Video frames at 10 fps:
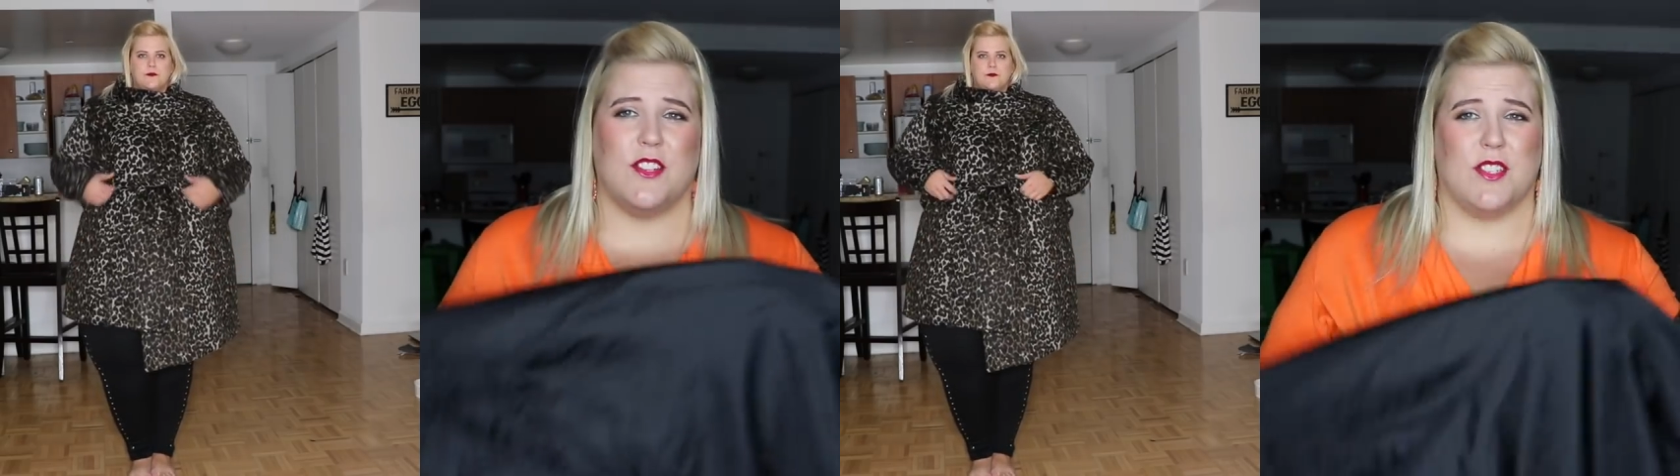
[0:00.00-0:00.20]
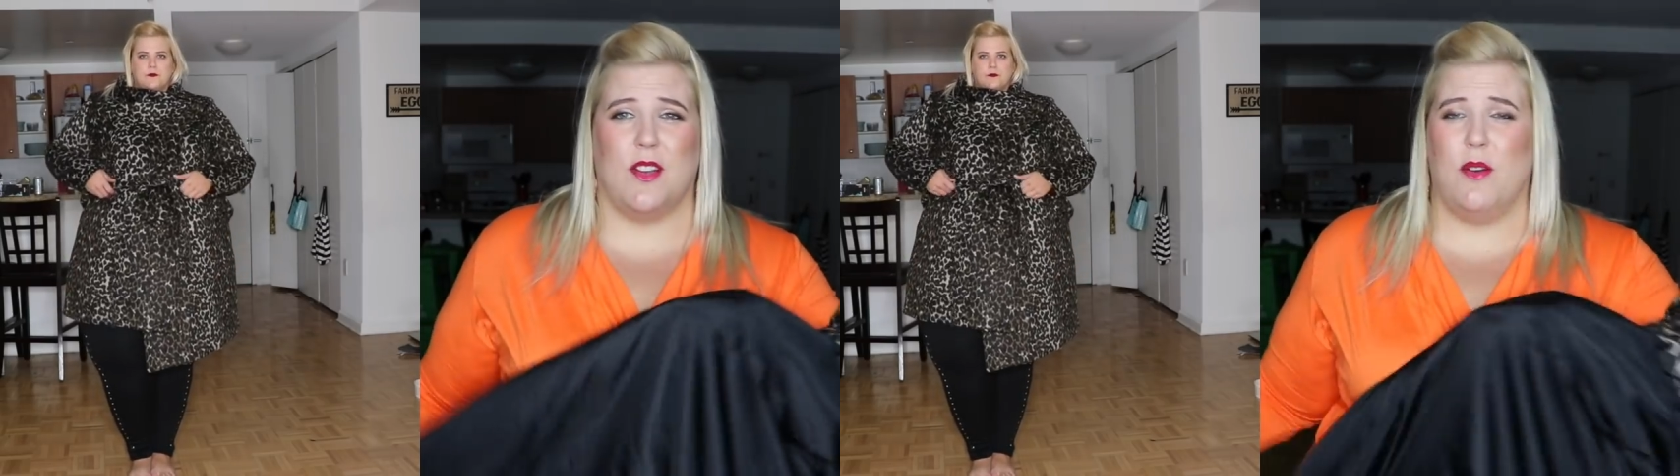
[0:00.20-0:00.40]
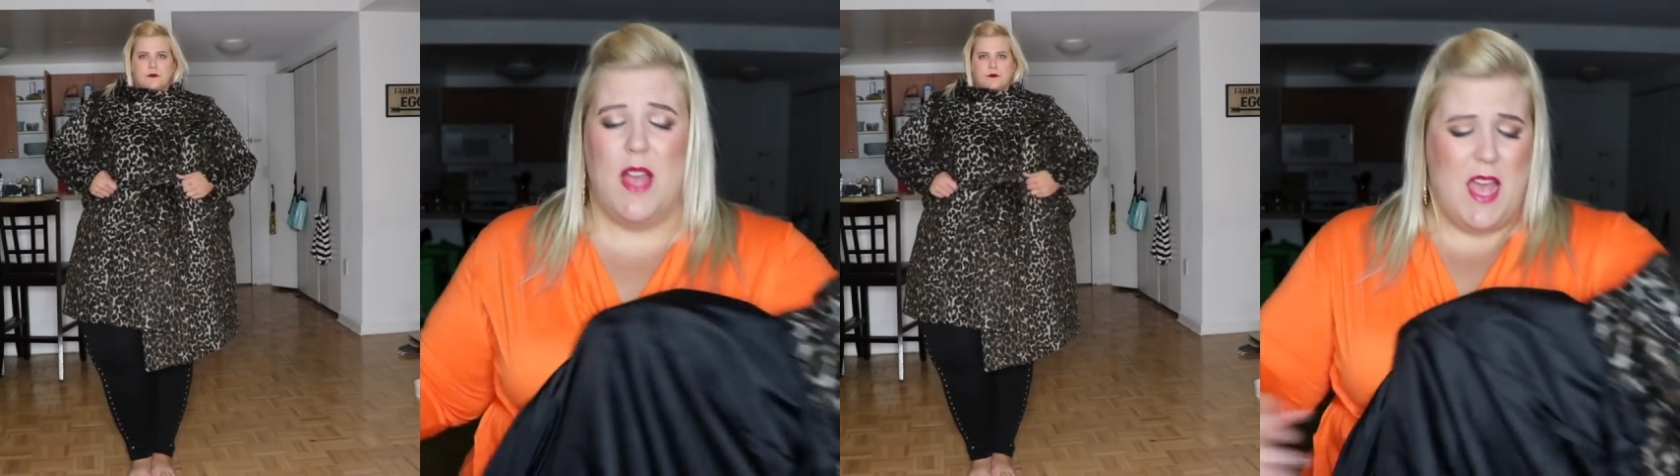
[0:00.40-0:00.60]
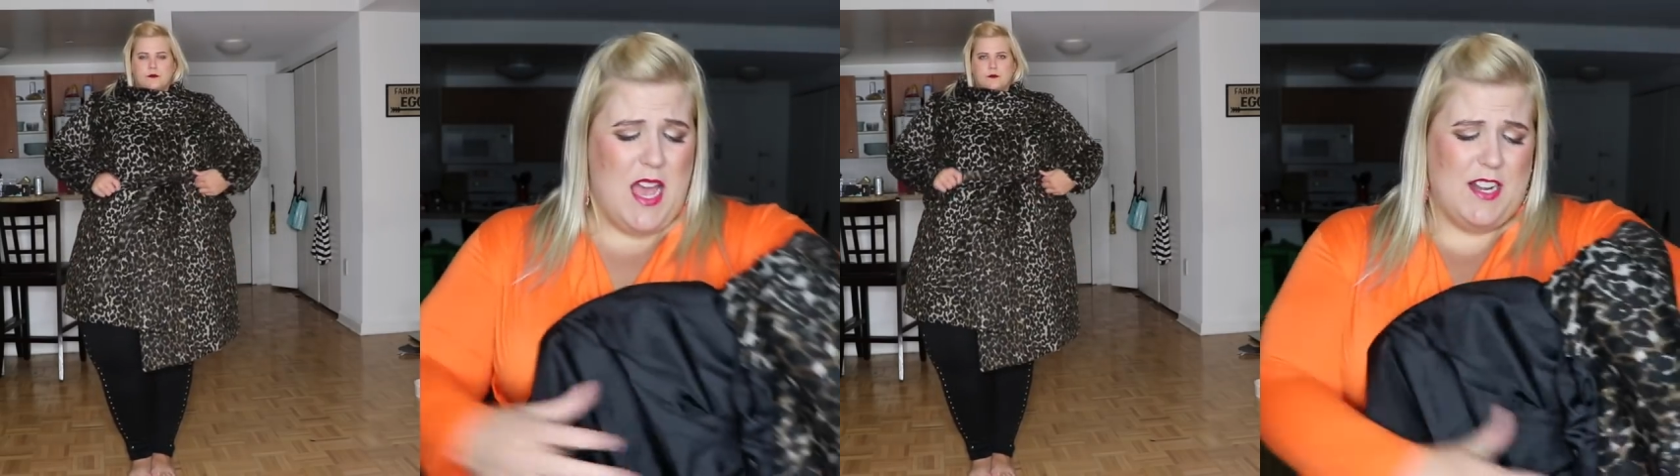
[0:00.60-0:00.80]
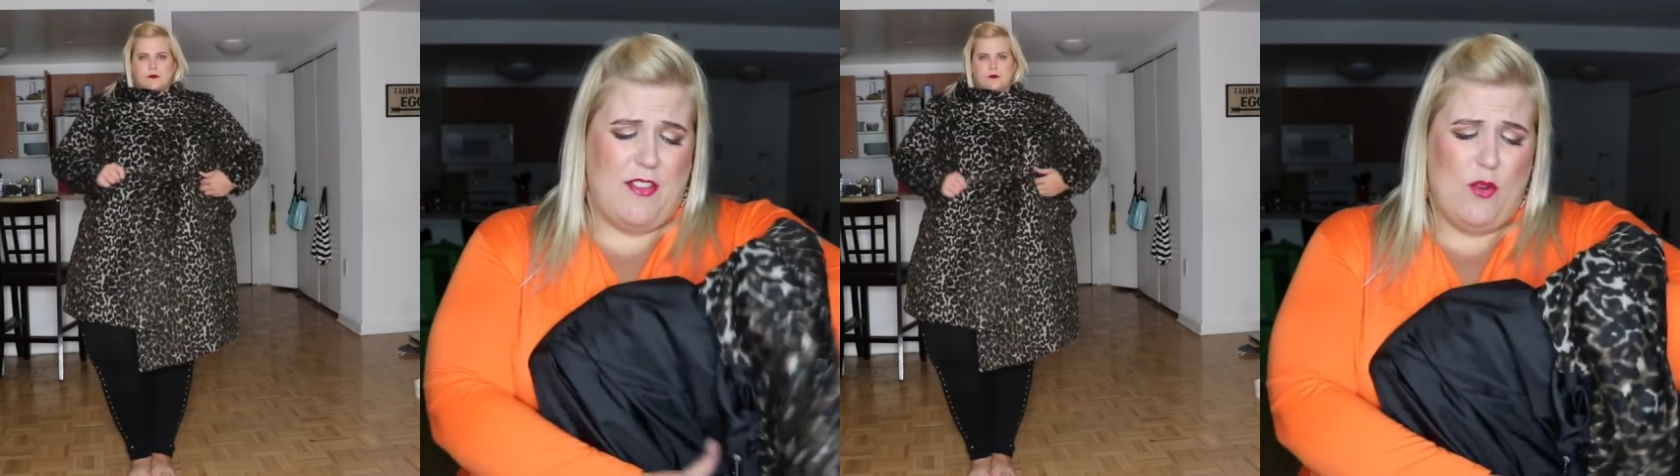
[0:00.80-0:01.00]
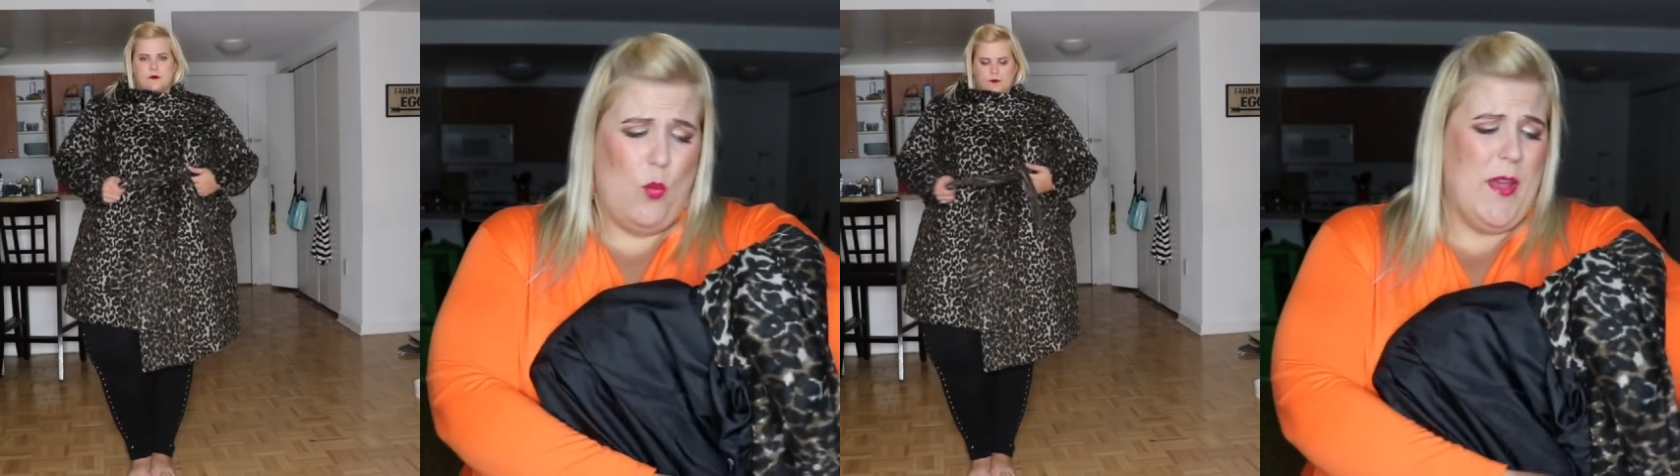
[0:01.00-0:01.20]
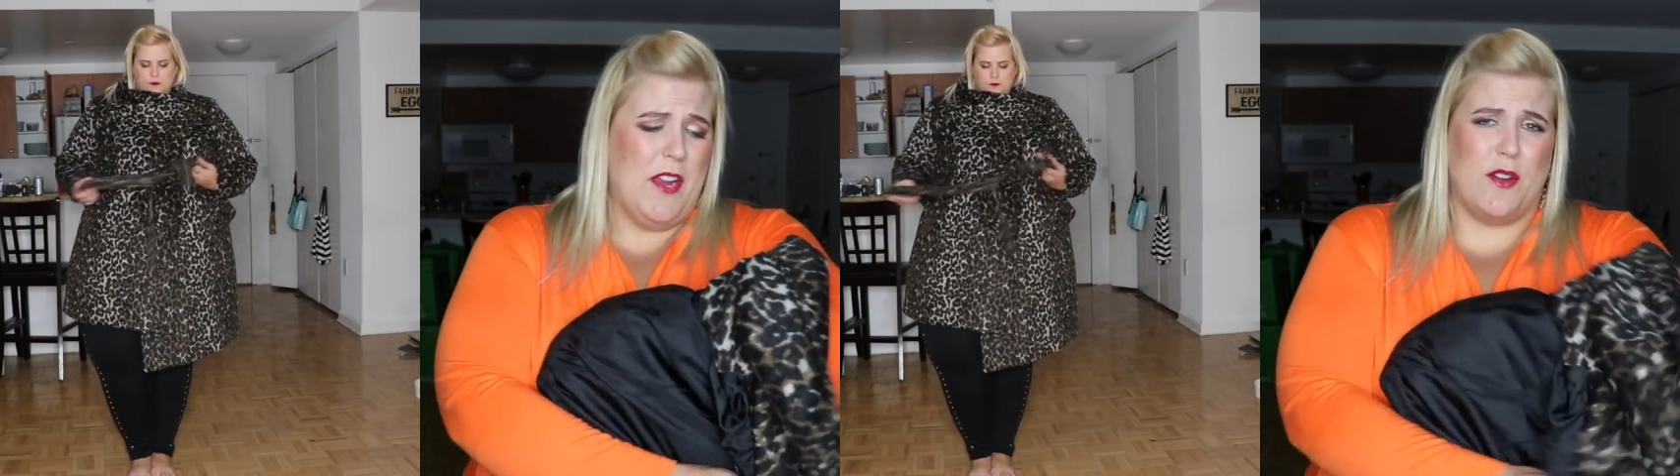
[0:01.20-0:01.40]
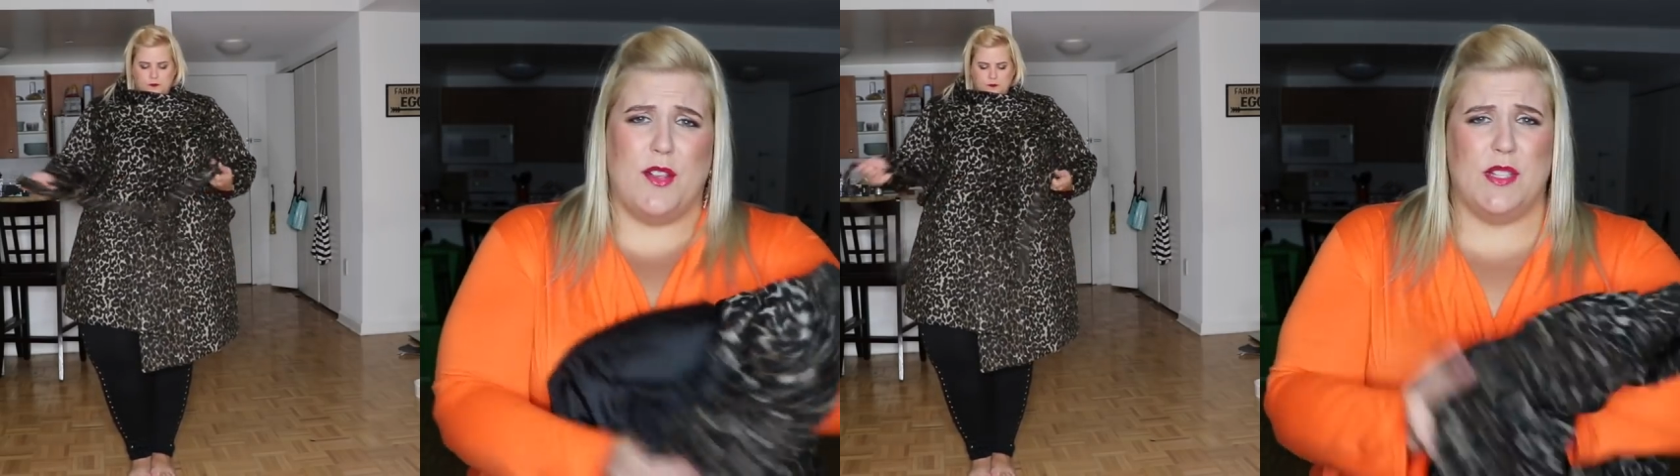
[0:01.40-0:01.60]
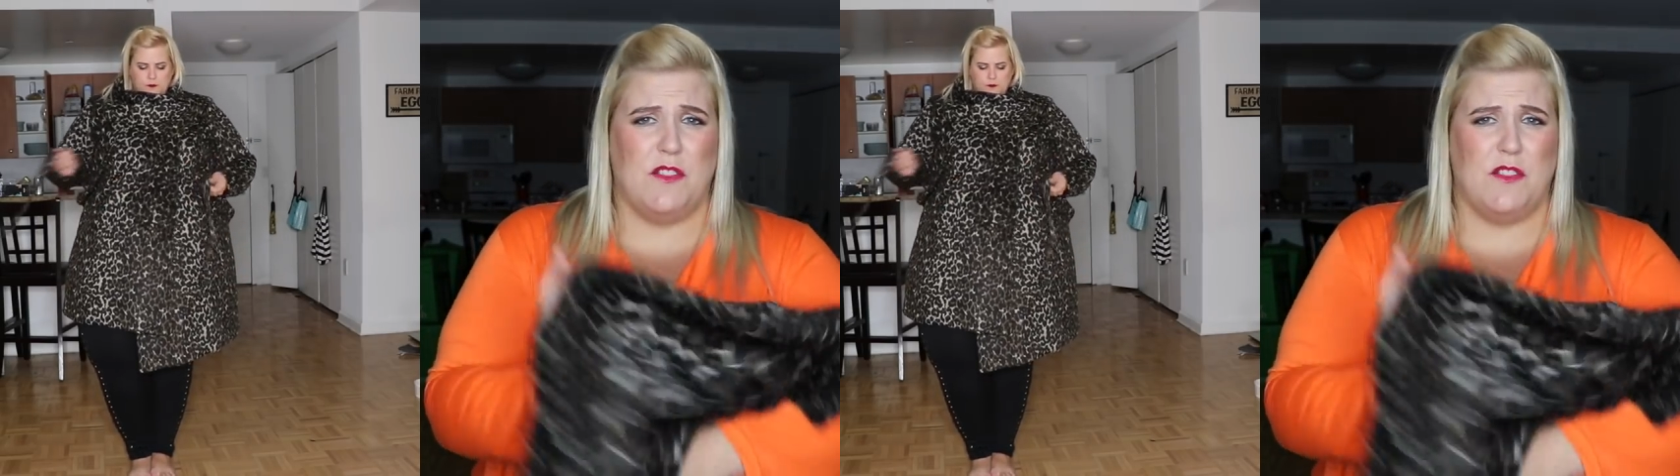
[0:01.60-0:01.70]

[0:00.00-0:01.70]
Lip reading: So another weird use